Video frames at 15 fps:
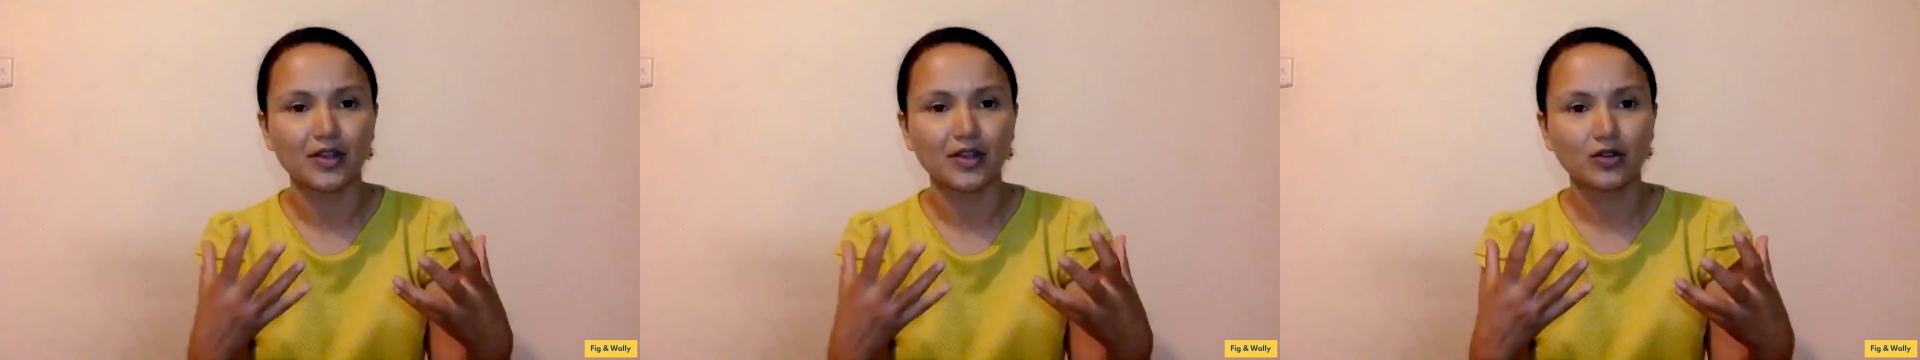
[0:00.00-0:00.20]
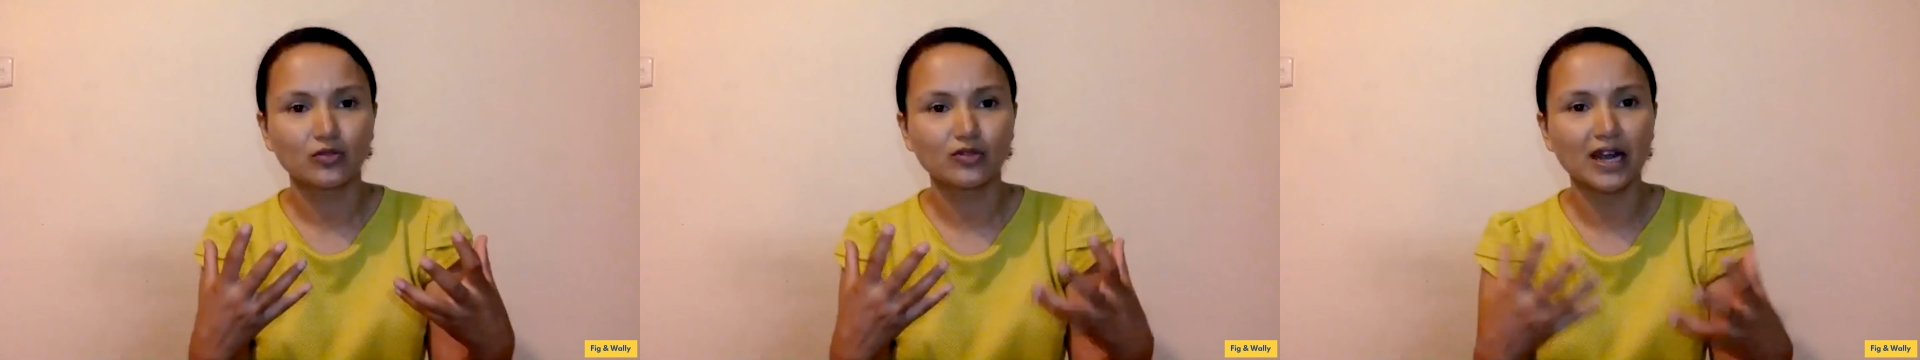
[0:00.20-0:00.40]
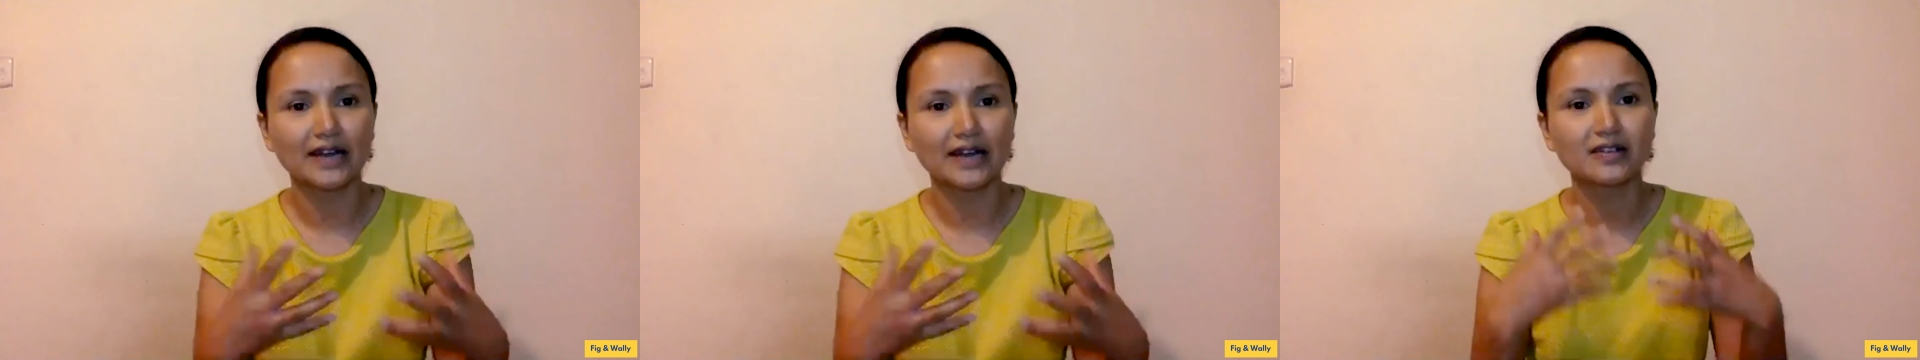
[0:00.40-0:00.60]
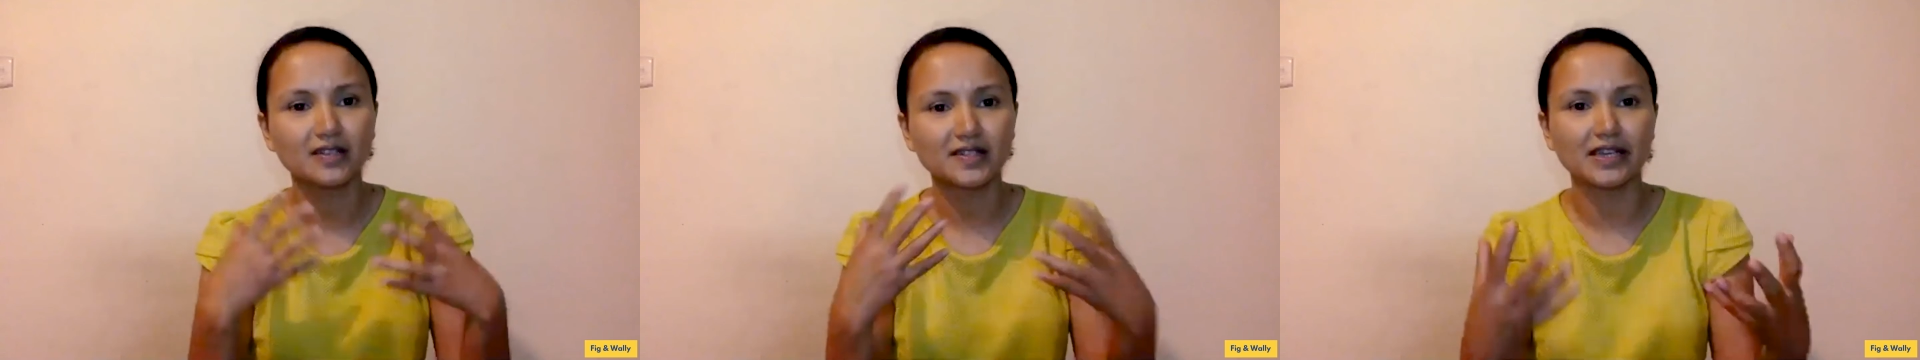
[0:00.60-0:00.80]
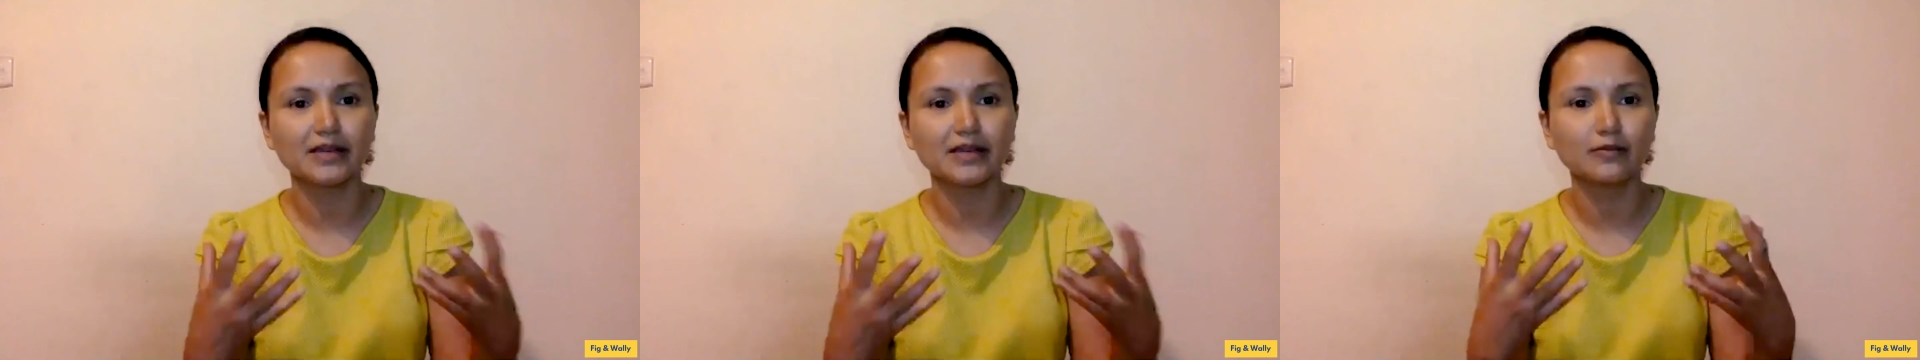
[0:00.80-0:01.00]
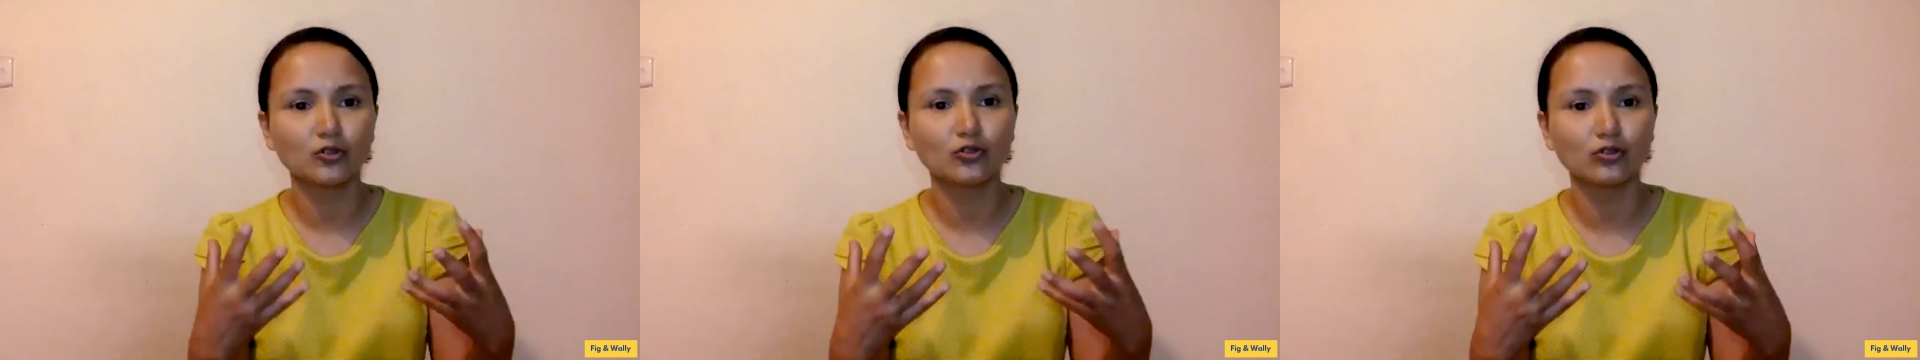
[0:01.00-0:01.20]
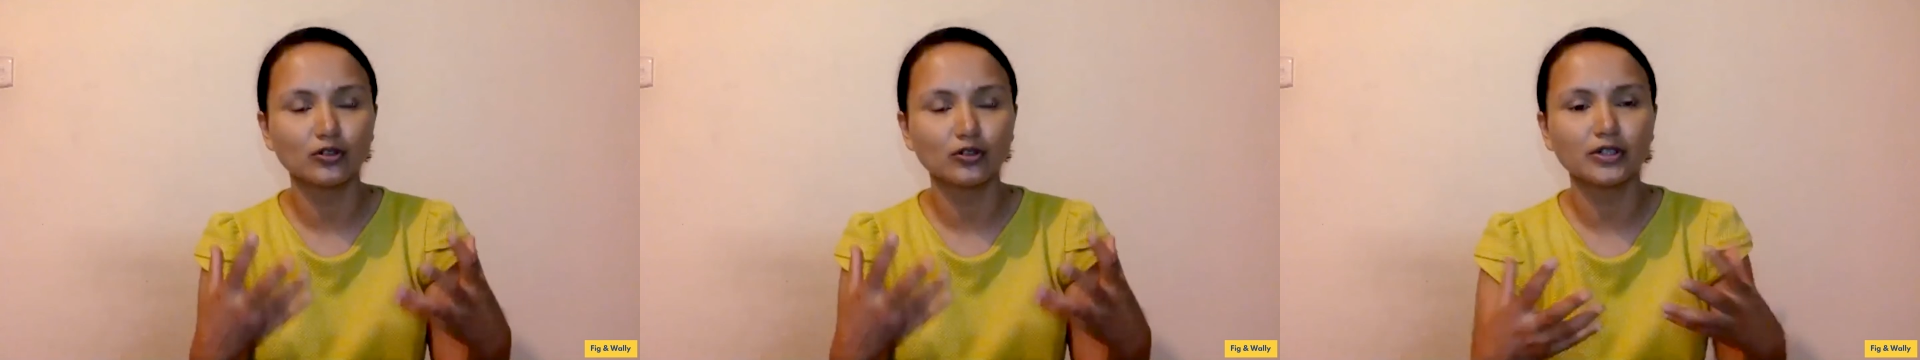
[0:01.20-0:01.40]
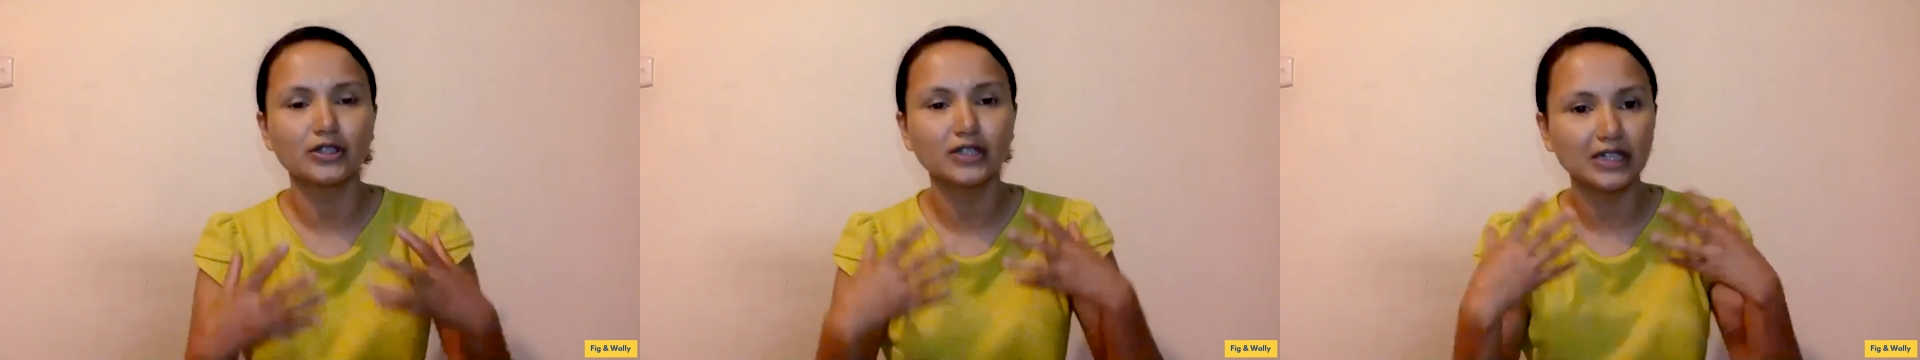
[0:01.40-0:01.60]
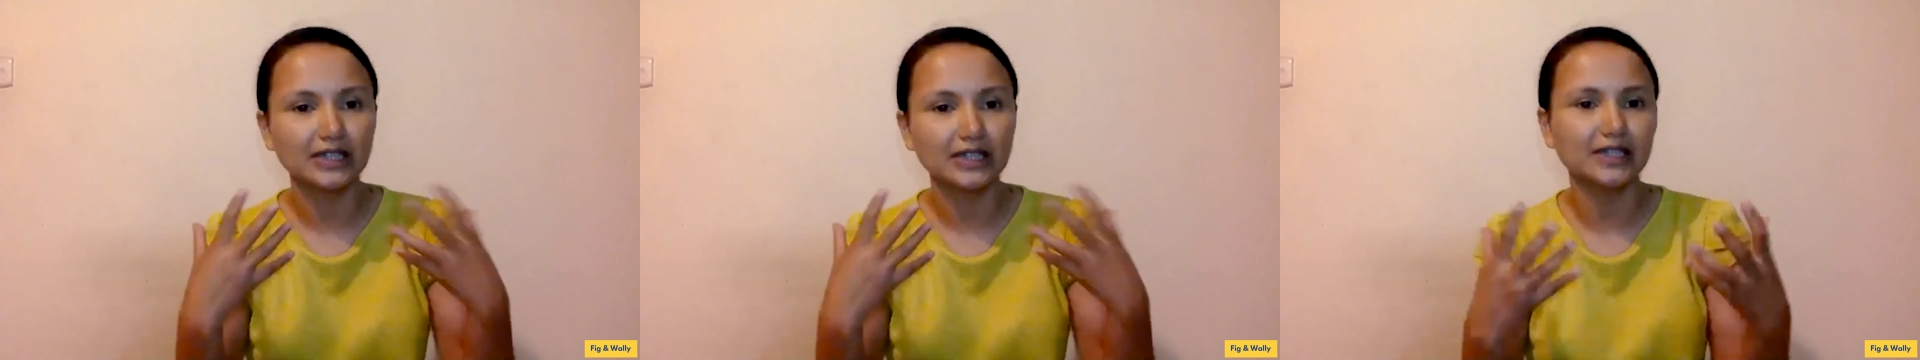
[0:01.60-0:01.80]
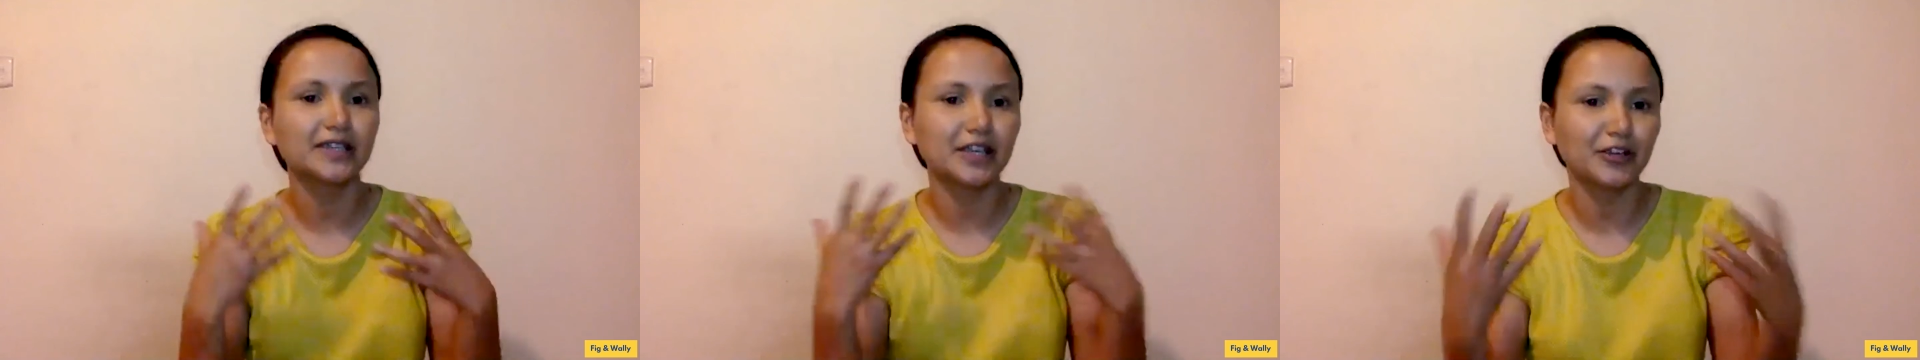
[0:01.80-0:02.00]
who had the same goal really
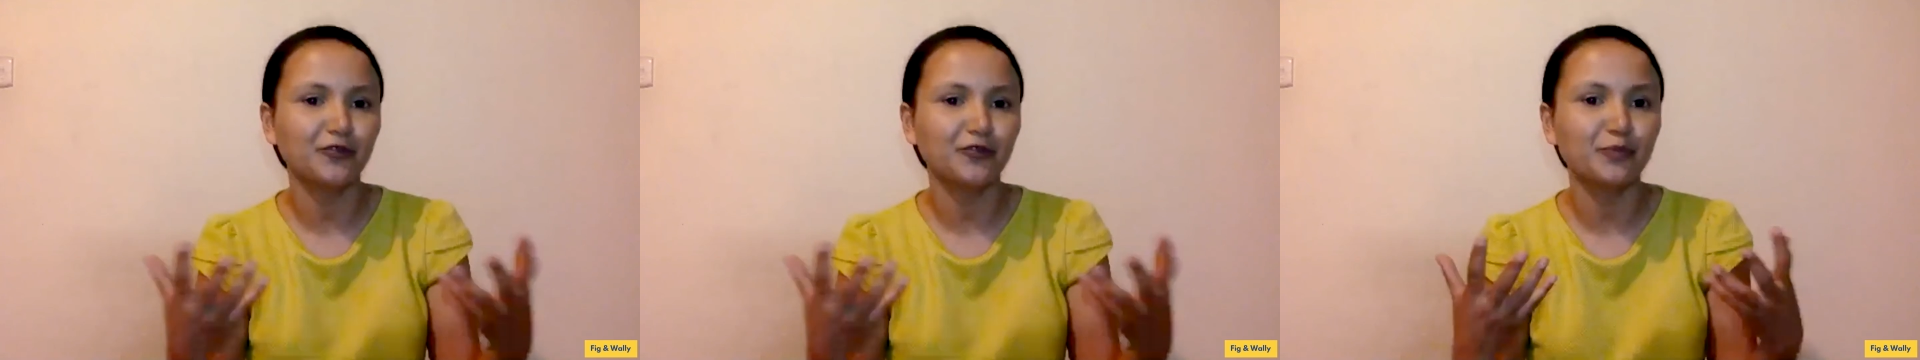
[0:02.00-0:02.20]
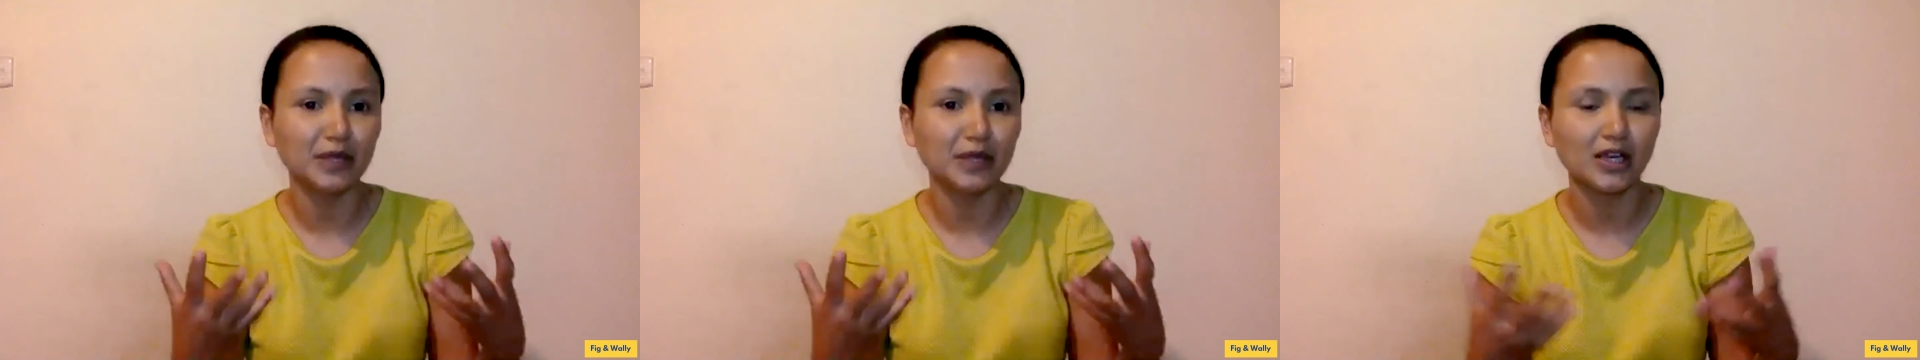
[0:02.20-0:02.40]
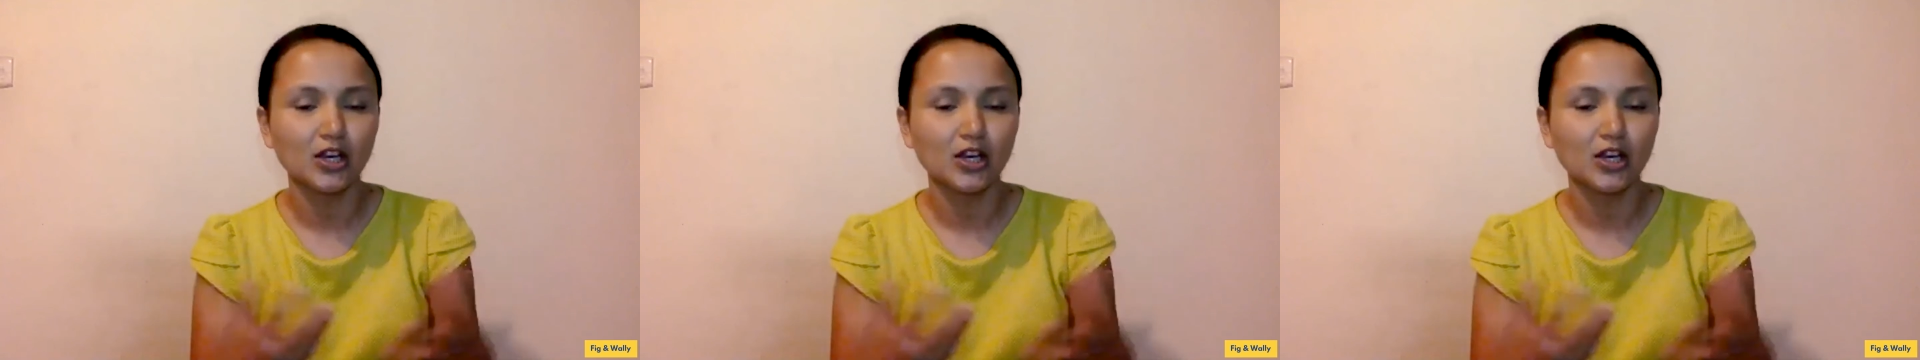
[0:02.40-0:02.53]
gave me